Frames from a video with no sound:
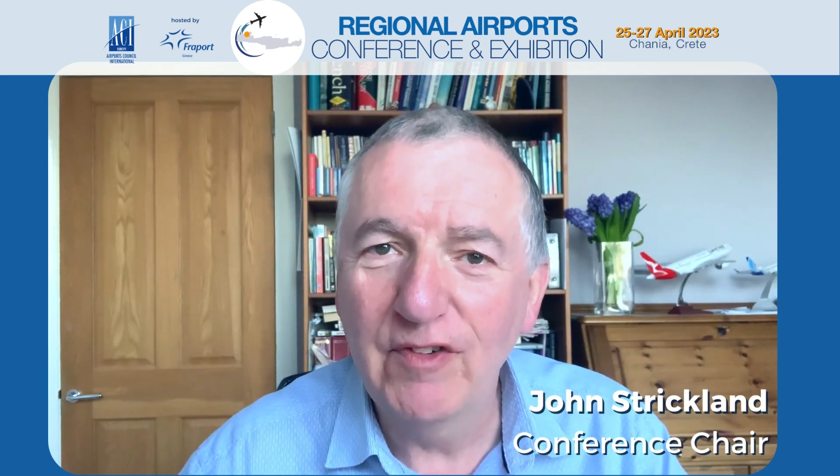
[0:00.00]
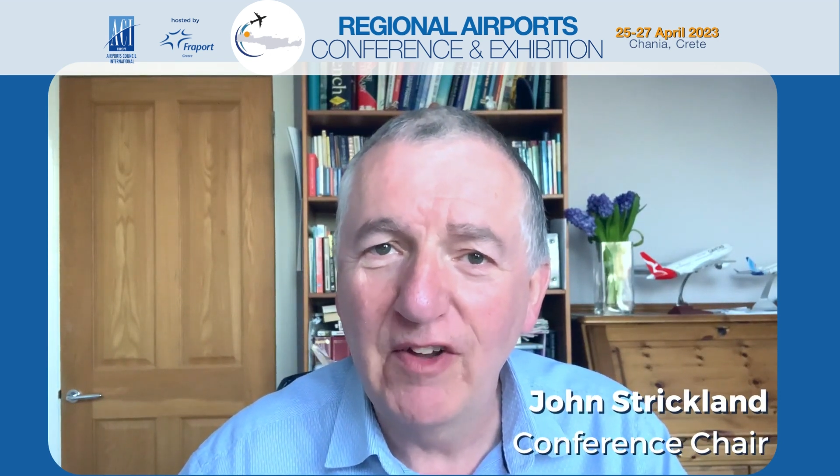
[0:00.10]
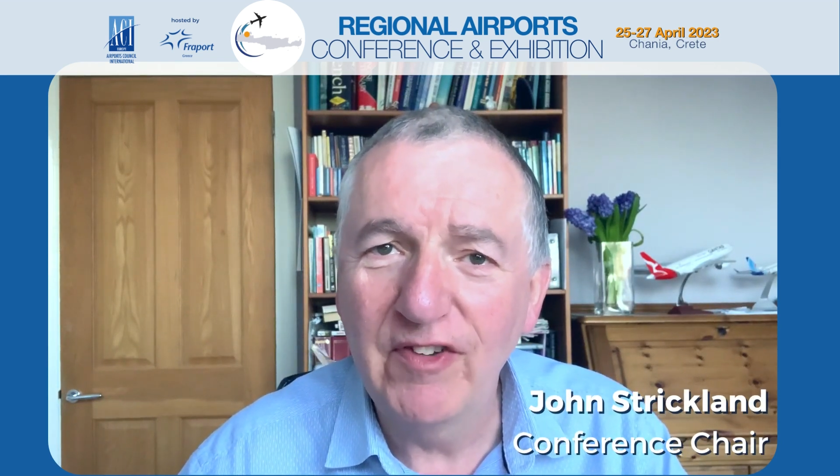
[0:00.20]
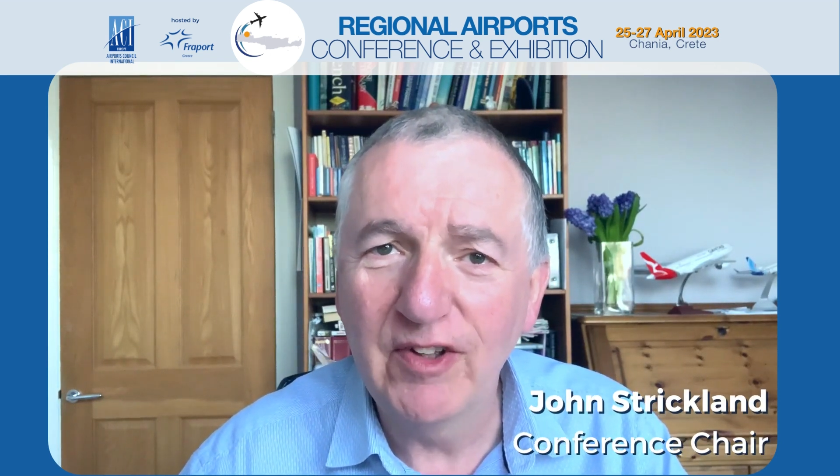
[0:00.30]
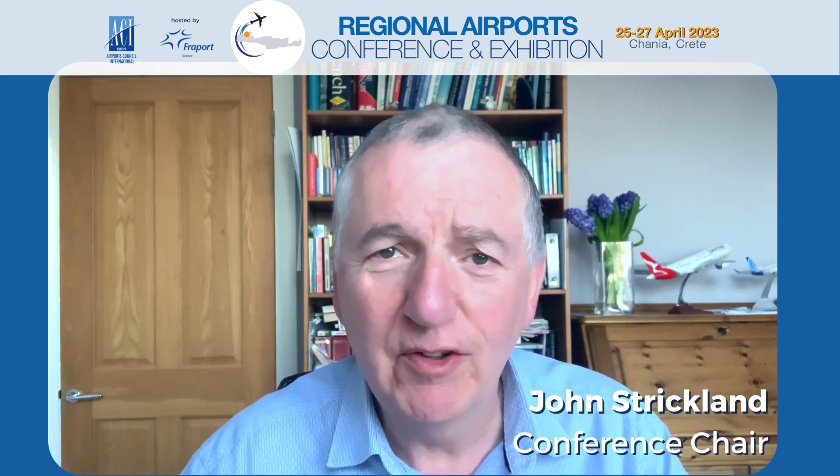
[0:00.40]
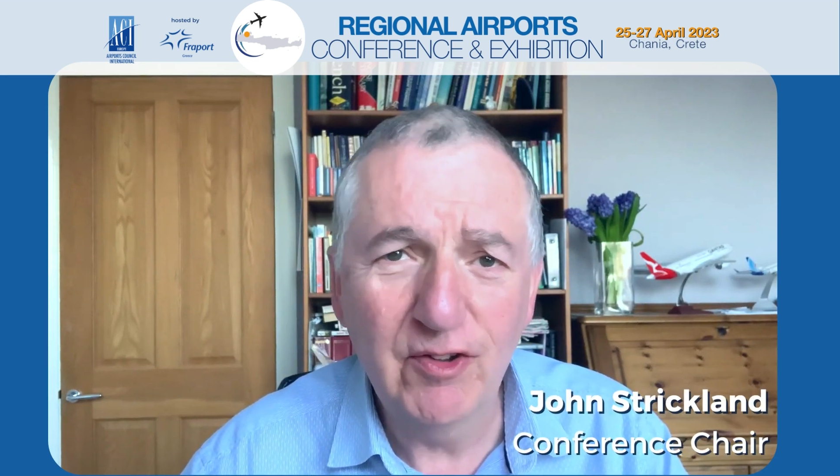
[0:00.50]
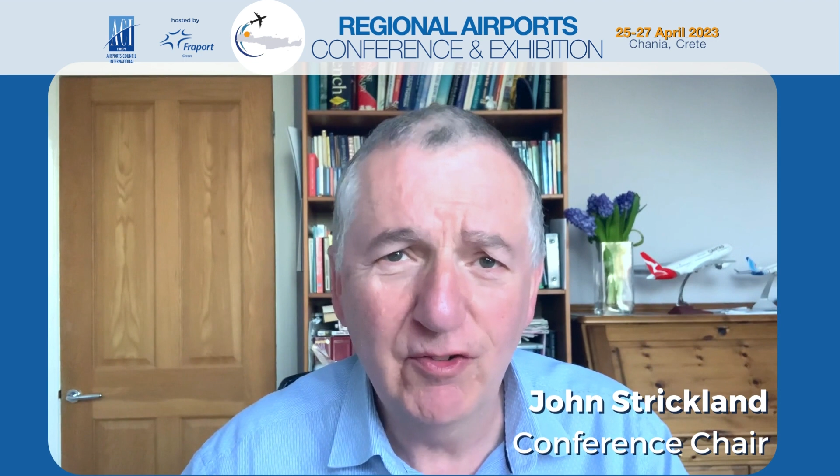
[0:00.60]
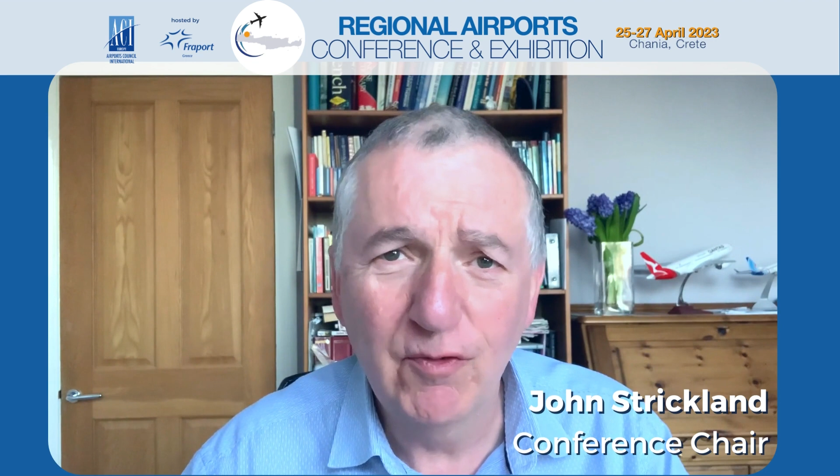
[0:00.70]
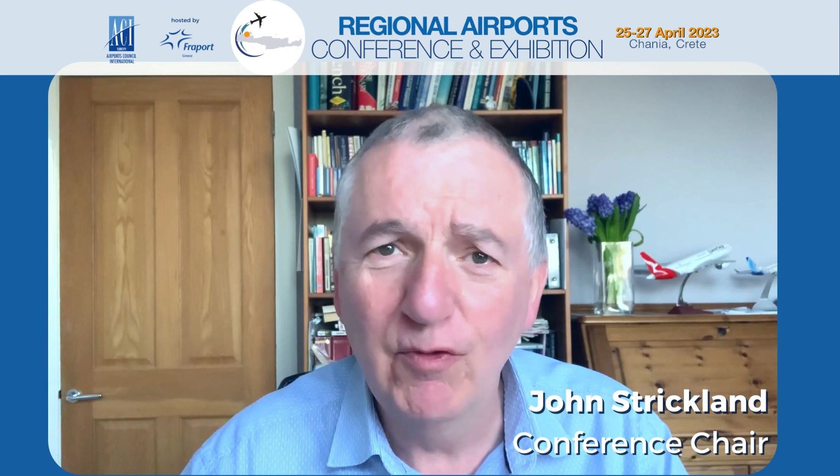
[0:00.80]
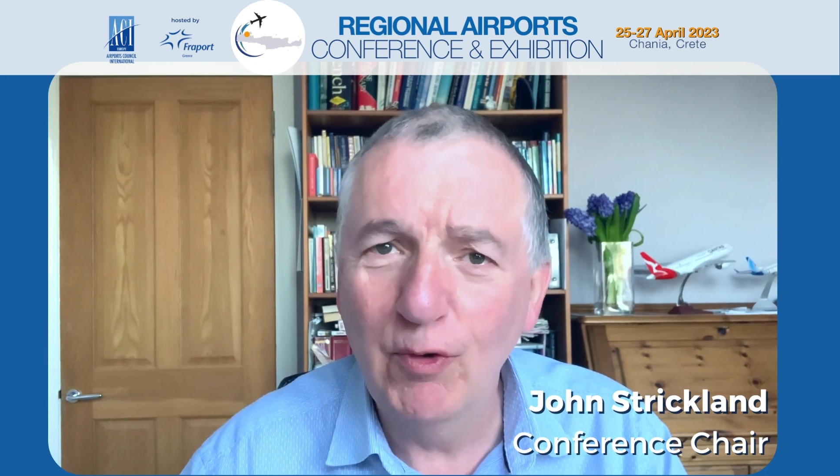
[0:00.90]
I think
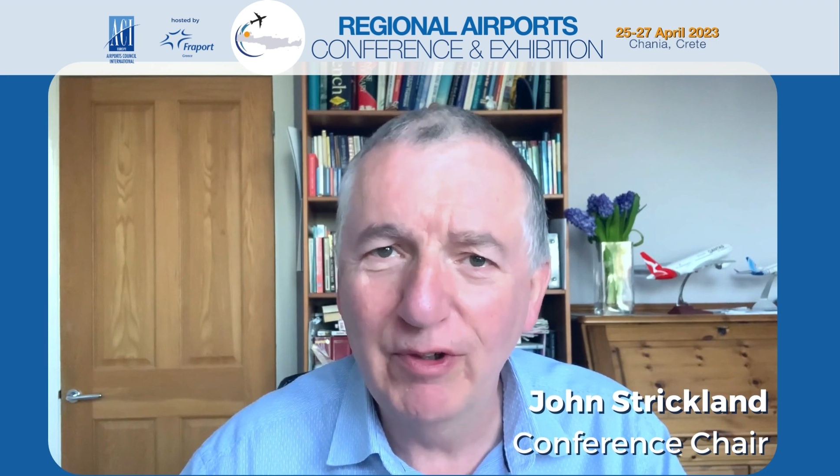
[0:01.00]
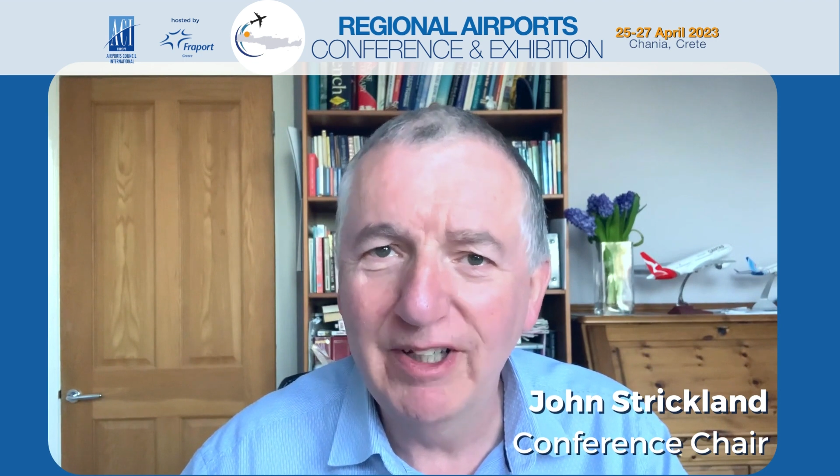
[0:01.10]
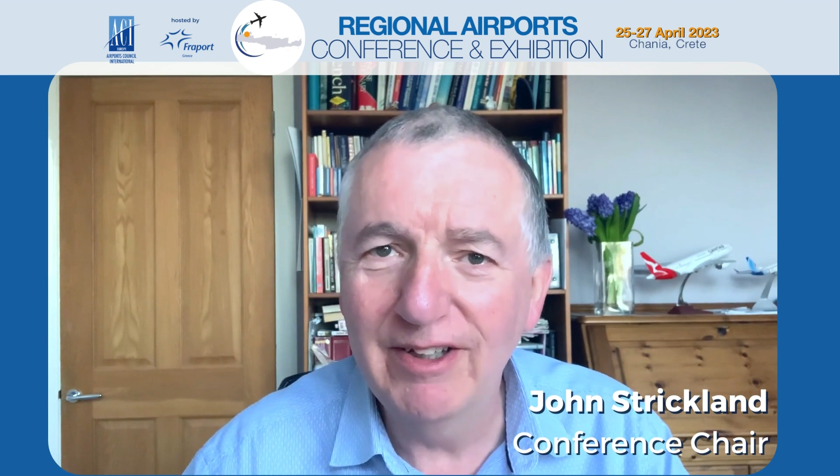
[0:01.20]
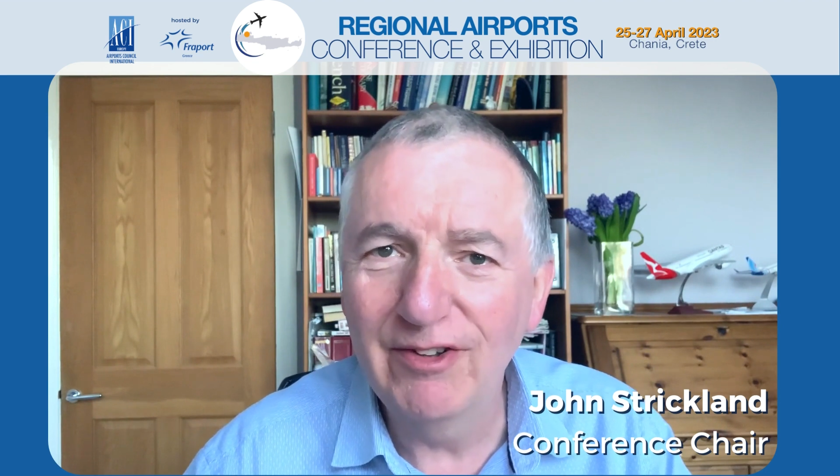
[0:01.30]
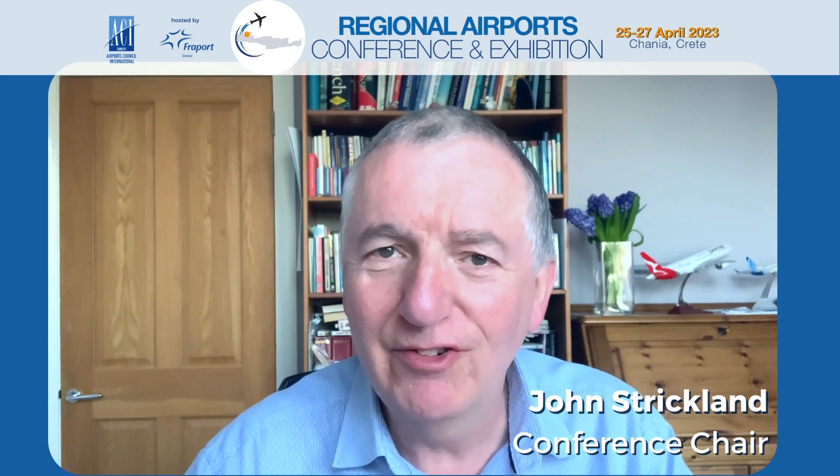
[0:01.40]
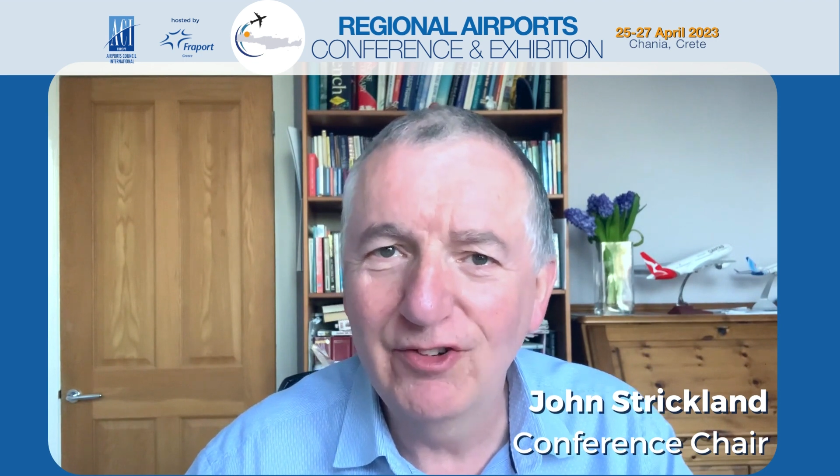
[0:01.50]
it's four years,